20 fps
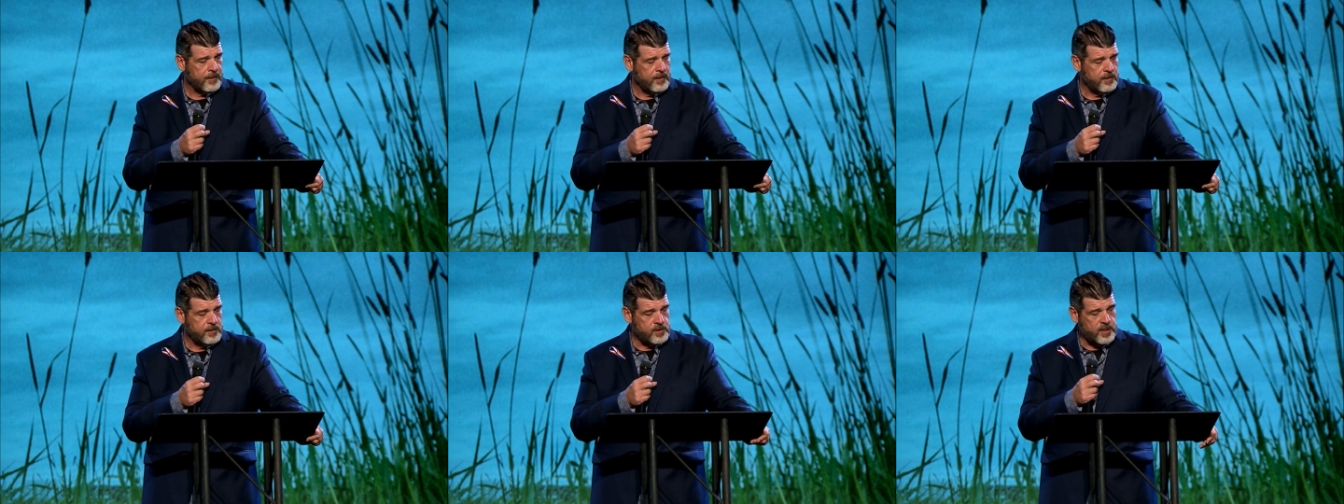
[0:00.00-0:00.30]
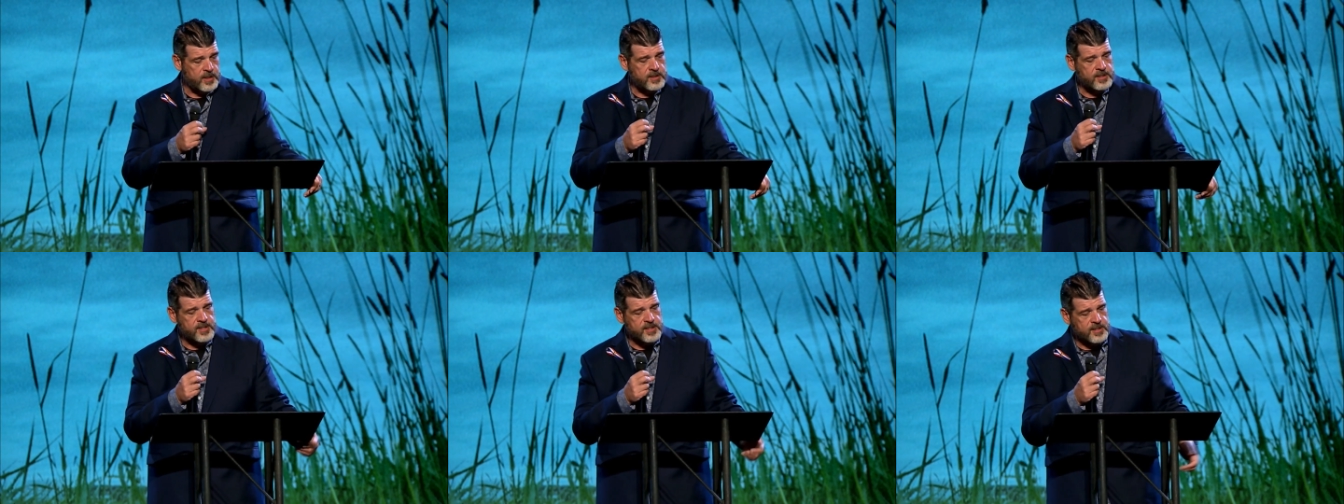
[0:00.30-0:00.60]

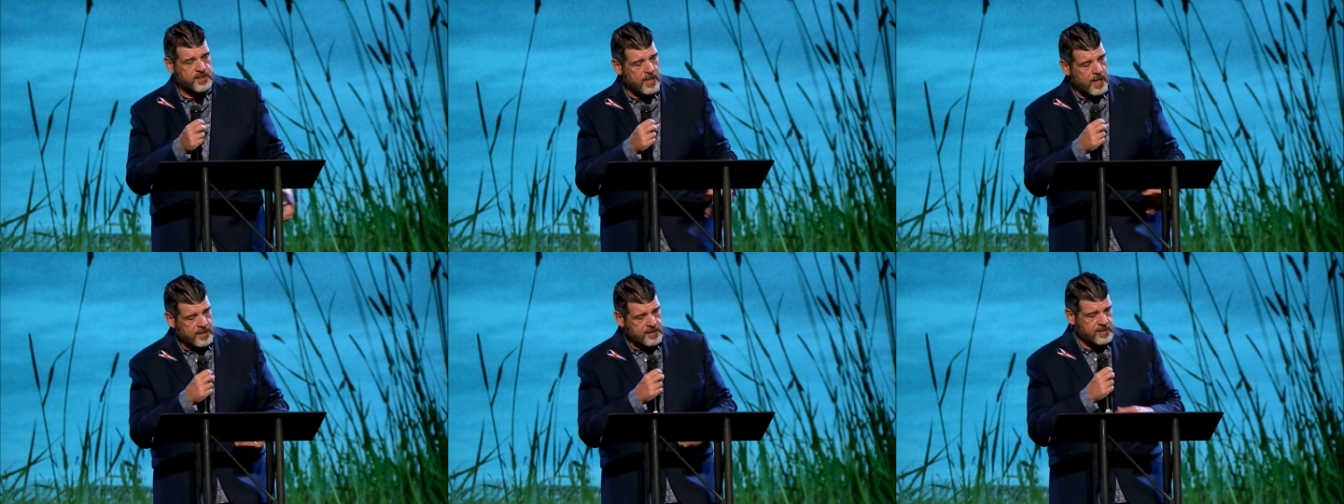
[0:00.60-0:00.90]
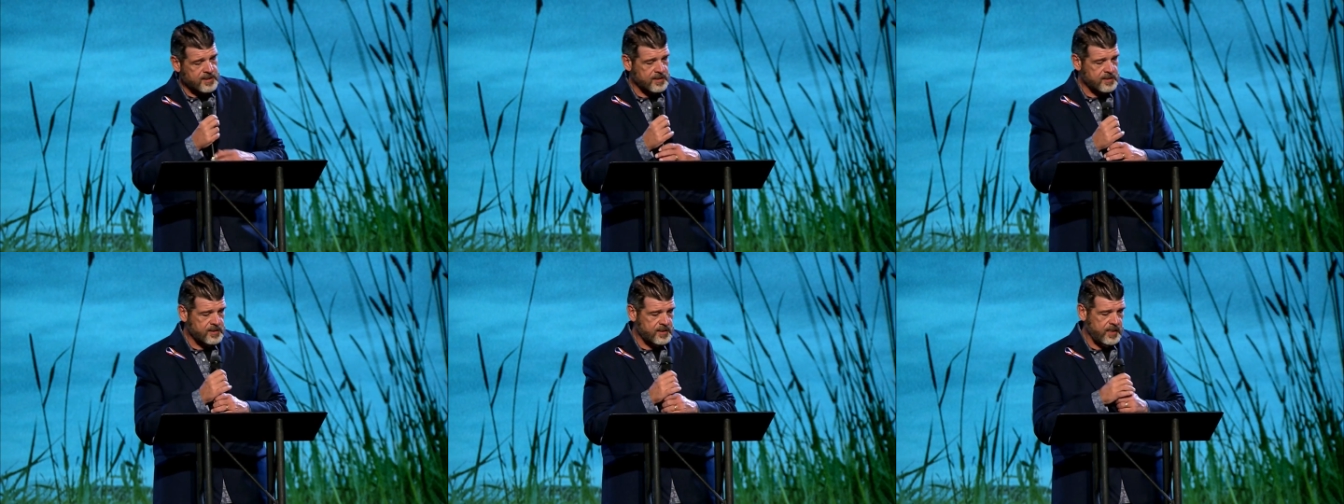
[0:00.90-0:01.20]
Genesis nine
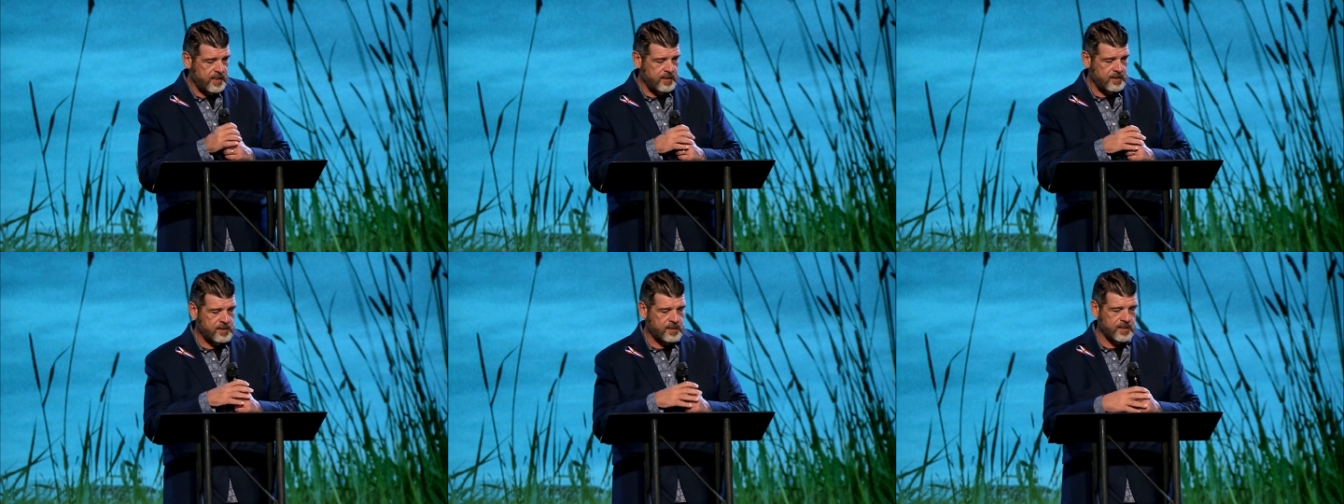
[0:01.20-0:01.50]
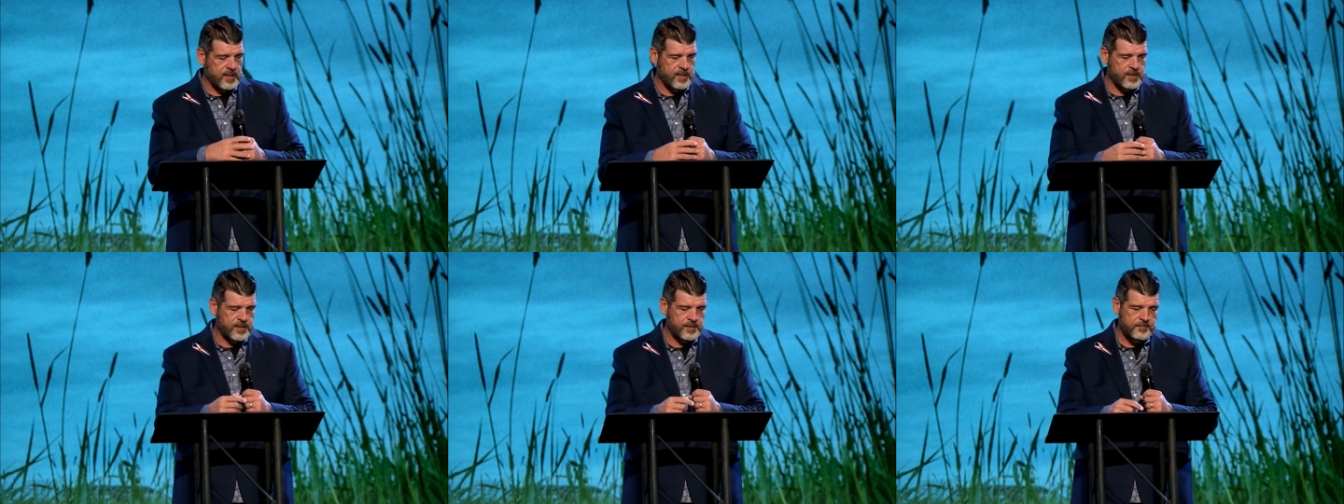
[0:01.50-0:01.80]
sixteen
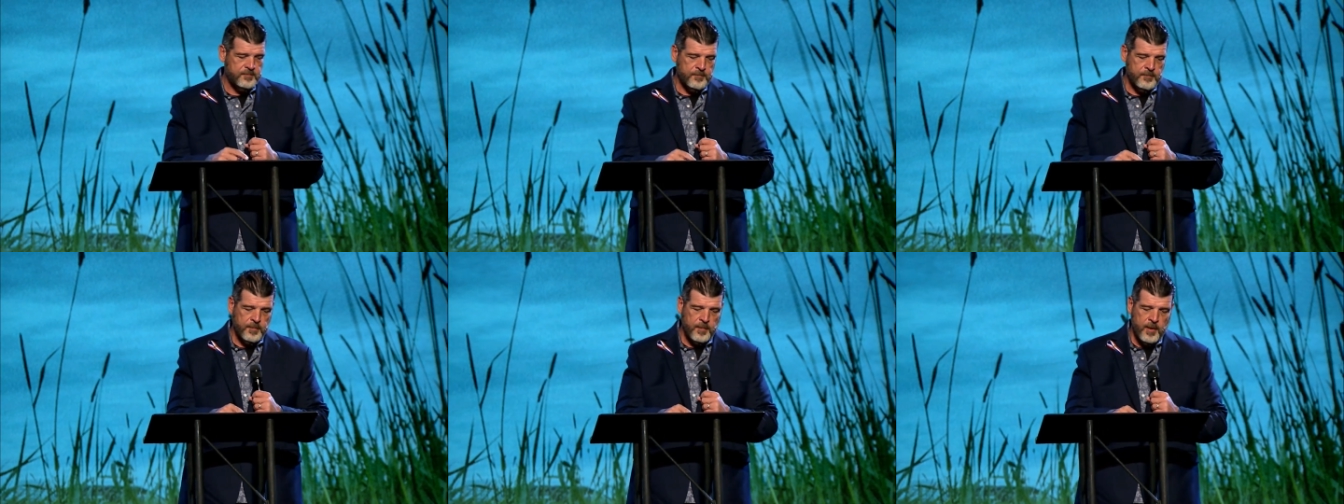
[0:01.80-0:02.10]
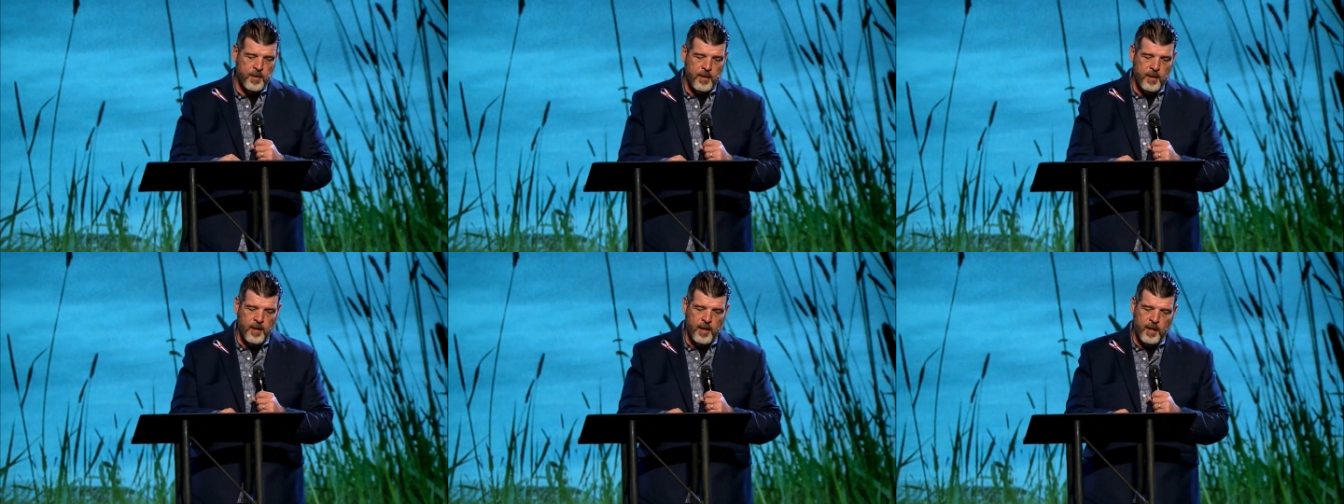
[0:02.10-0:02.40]
says,
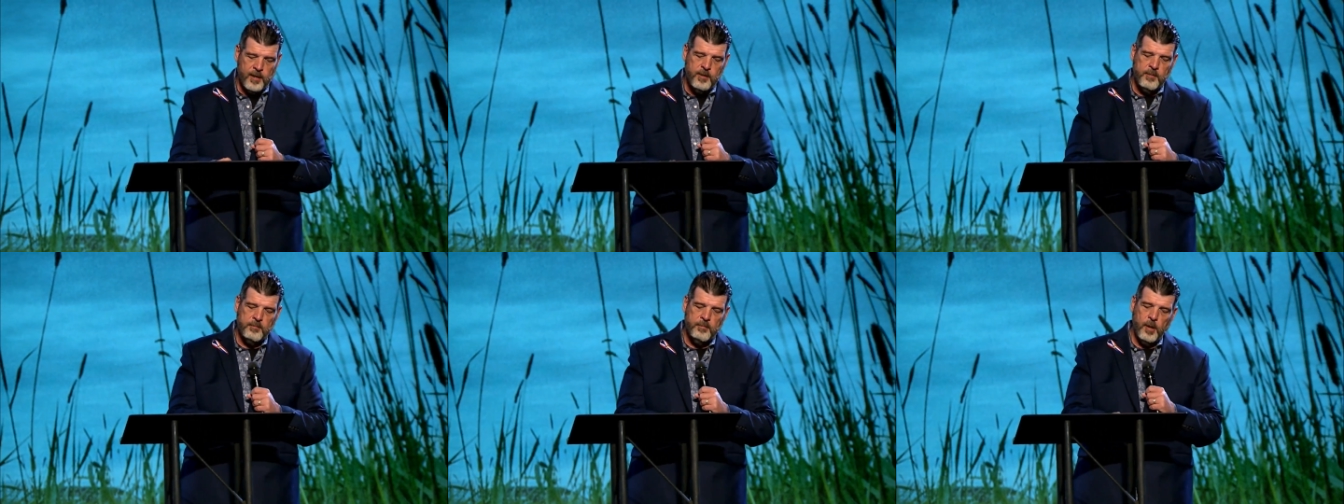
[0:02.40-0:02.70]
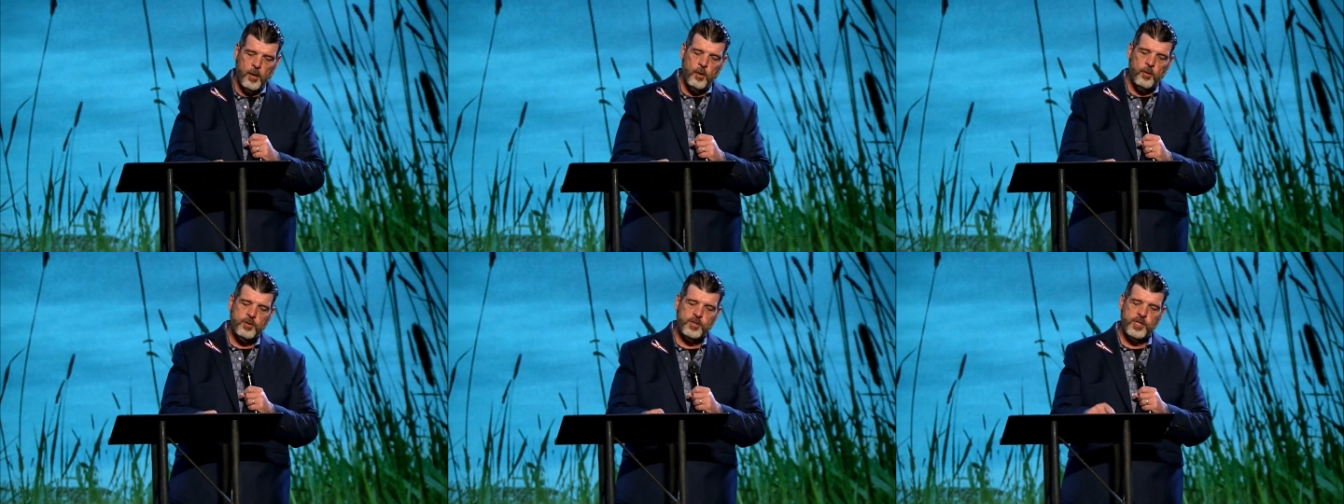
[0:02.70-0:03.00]
and the
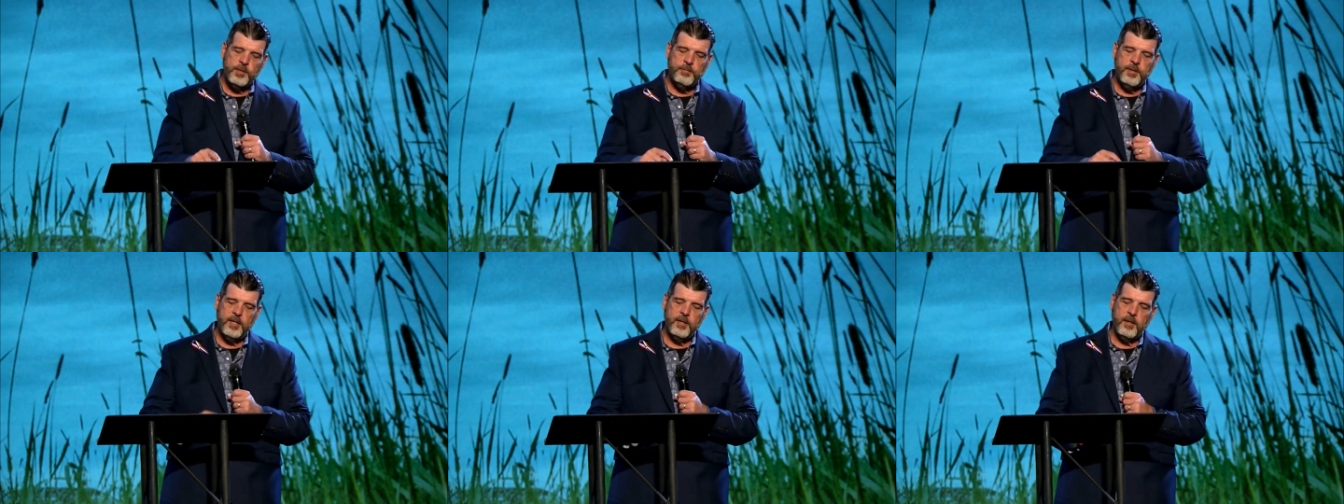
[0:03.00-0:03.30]
bow shall be in